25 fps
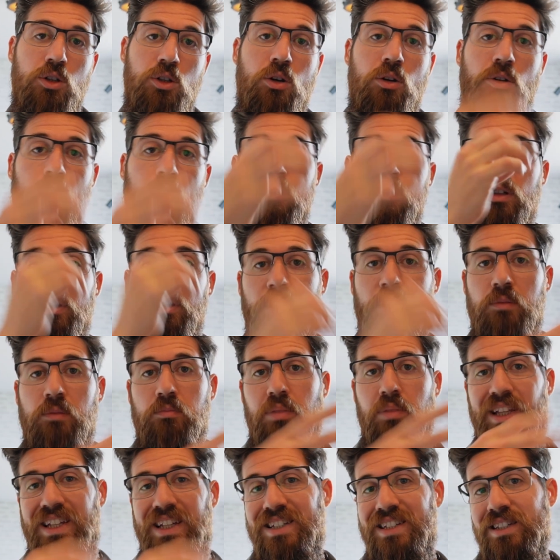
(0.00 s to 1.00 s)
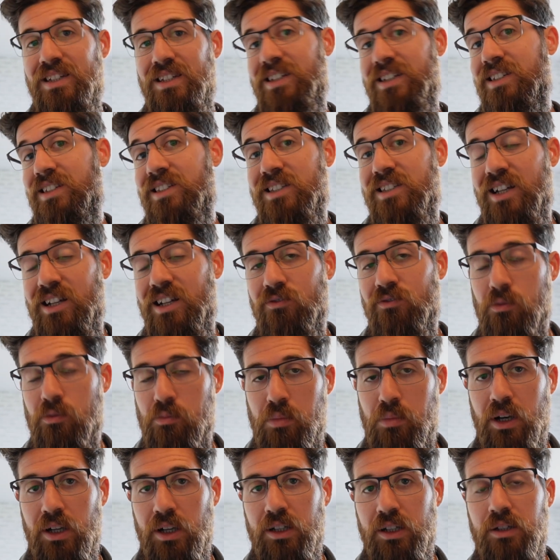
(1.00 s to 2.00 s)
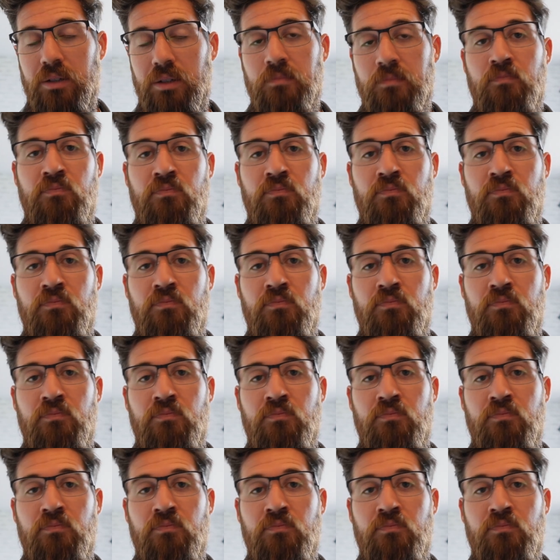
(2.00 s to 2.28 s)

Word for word: turn, and then place it inside of a bucket.